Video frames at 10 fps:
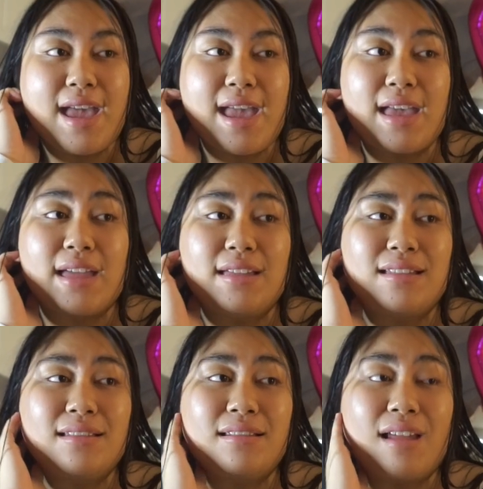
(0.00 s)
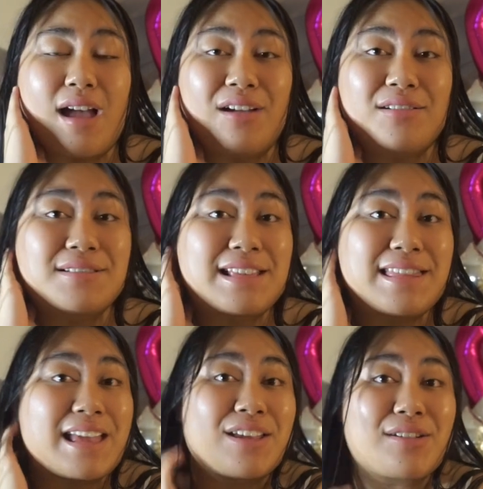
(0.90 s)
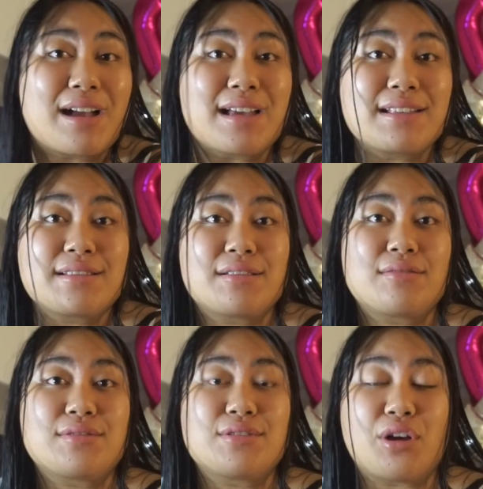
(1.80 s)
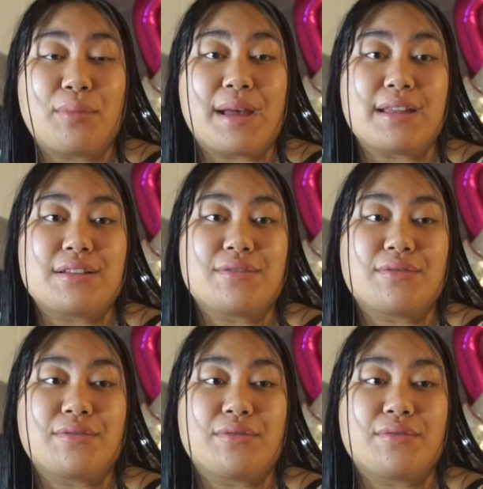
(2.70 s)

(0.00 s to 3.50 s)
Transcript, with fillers: and I honestly thank you guys so much